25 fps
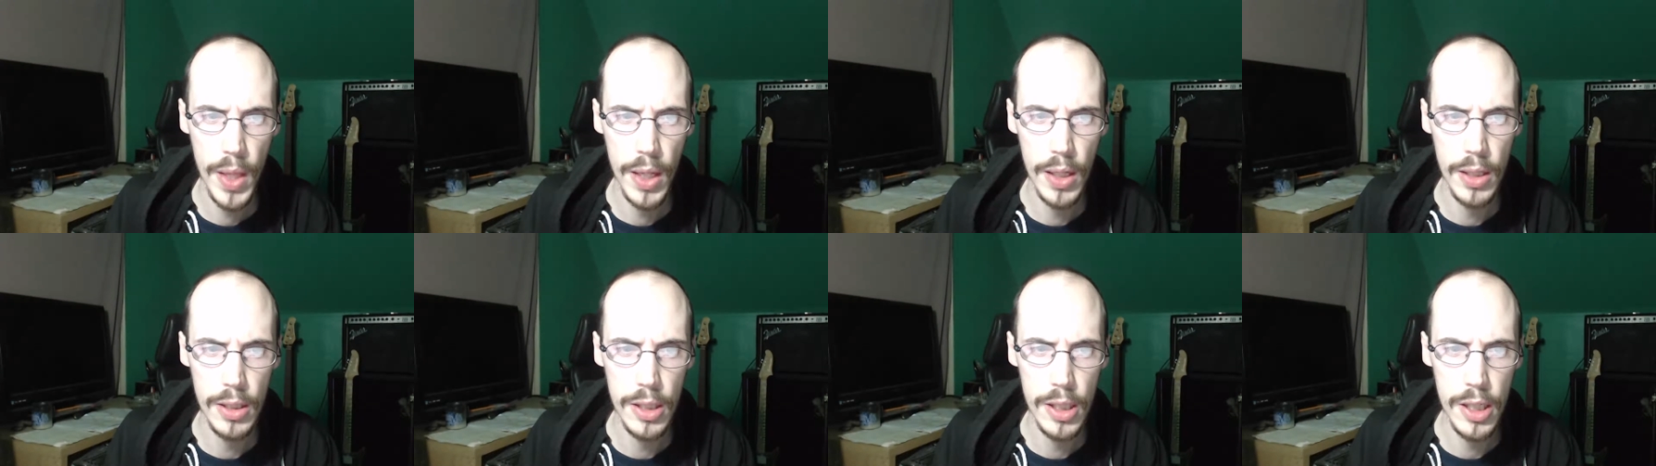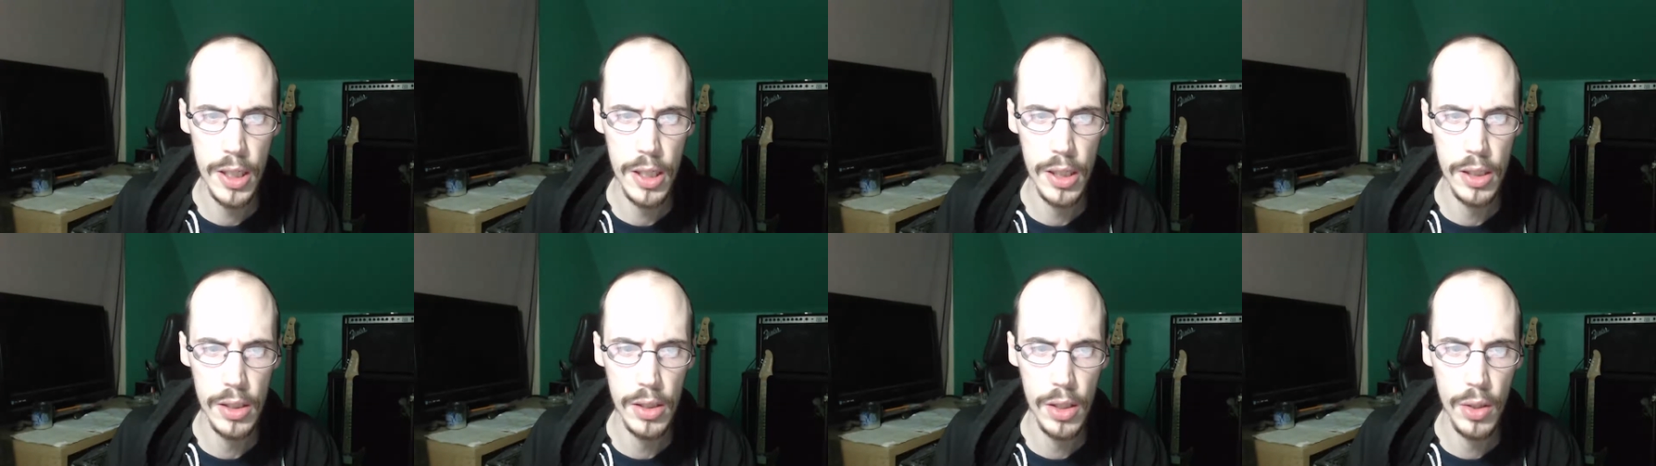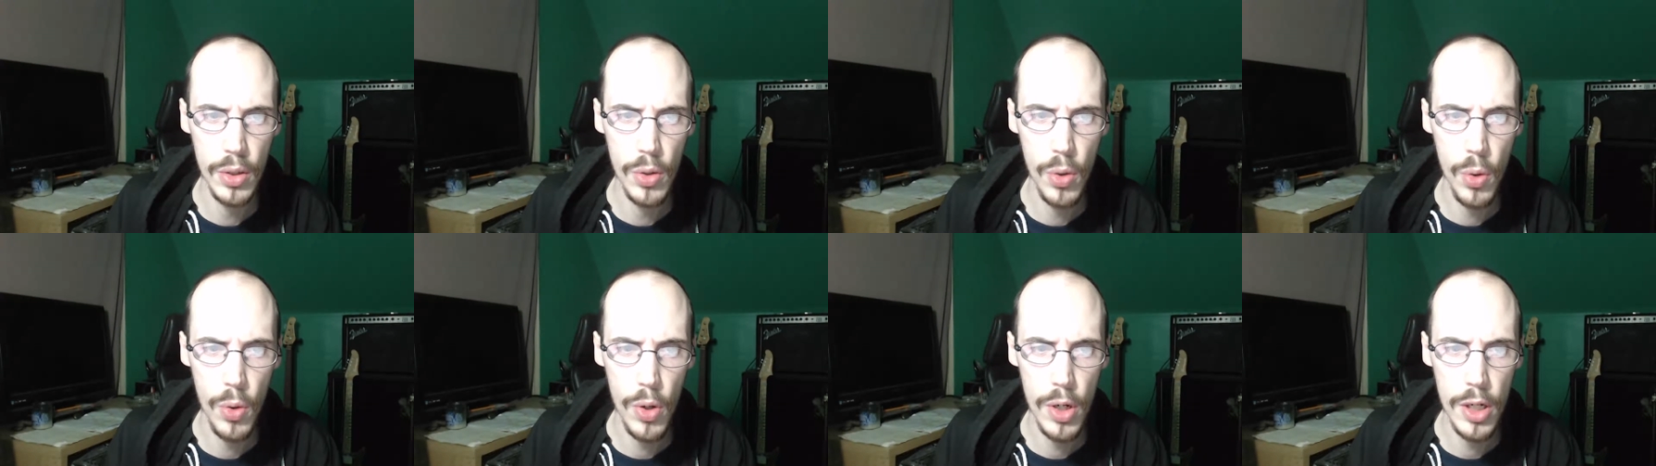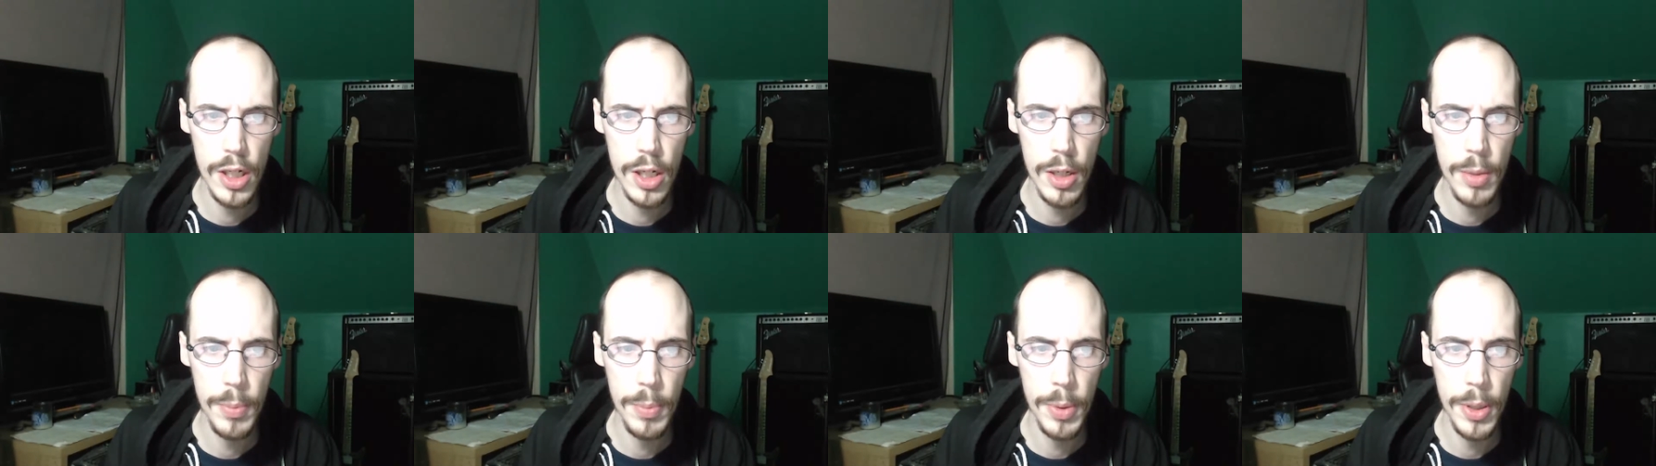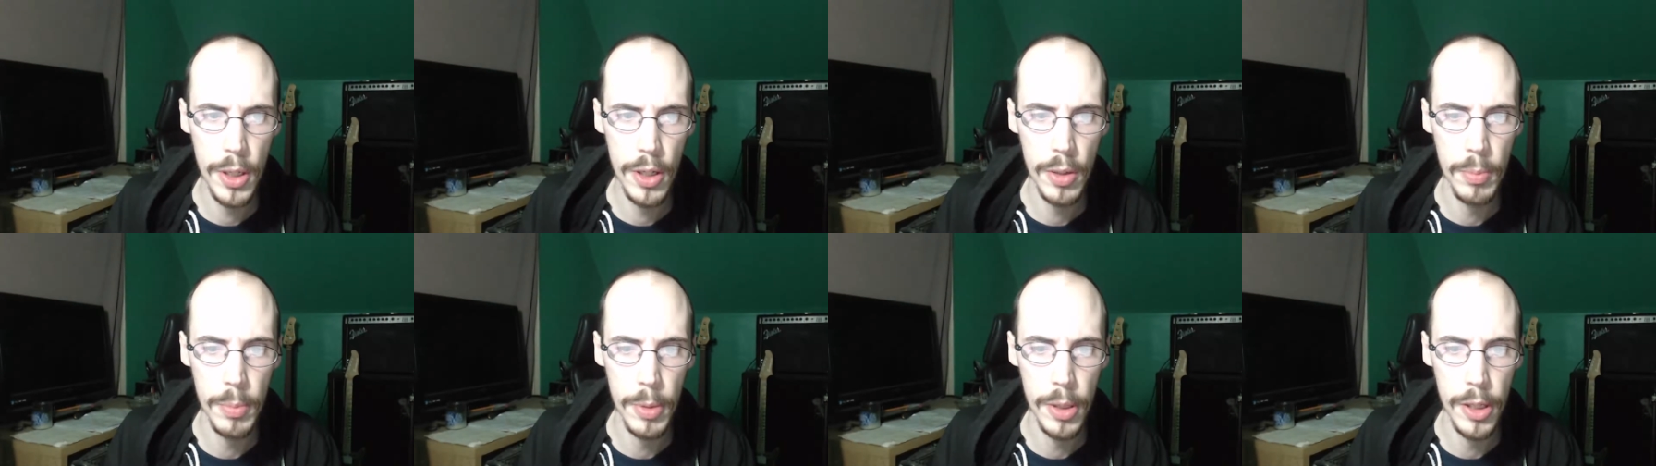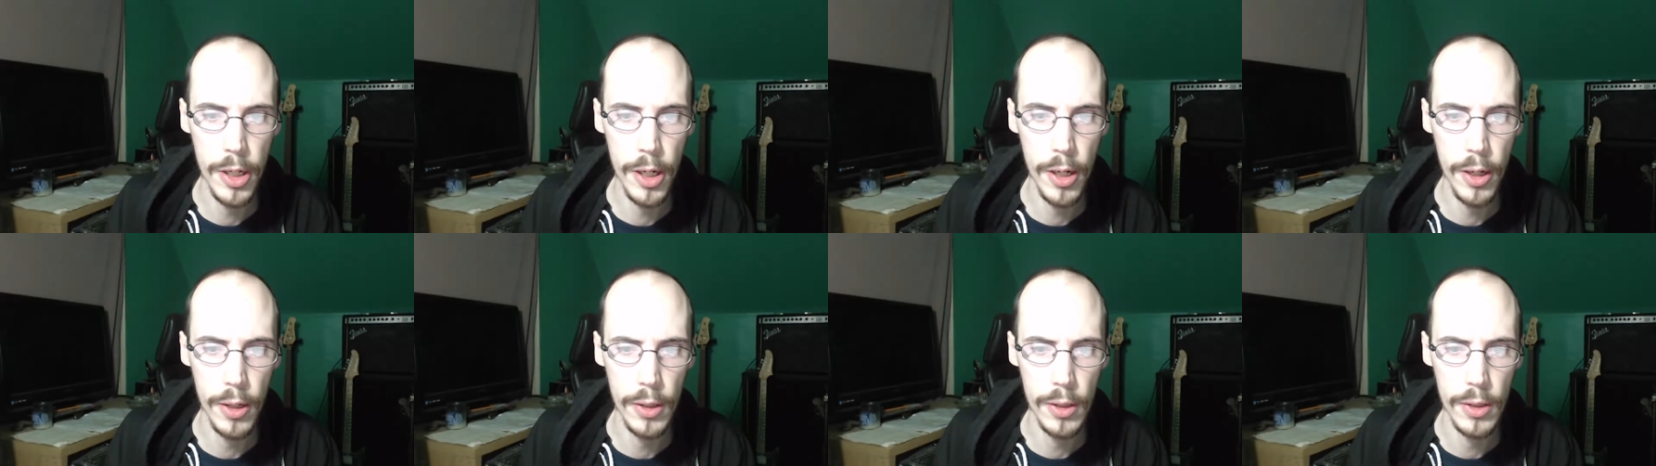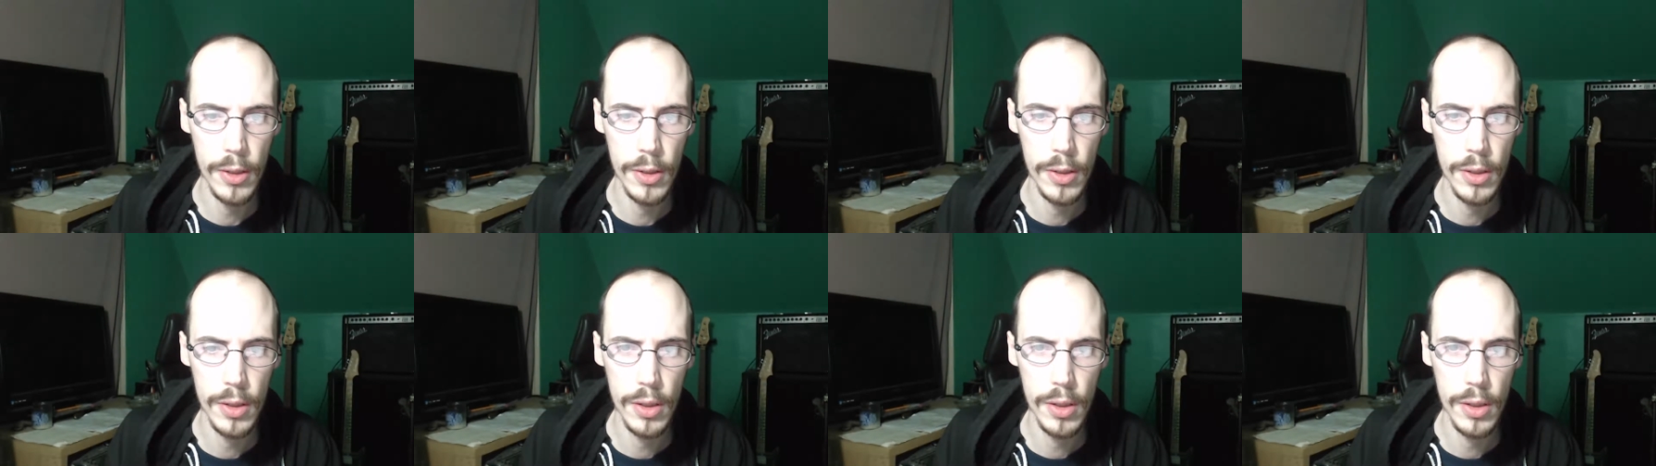Indeed, the coin did appear in midair,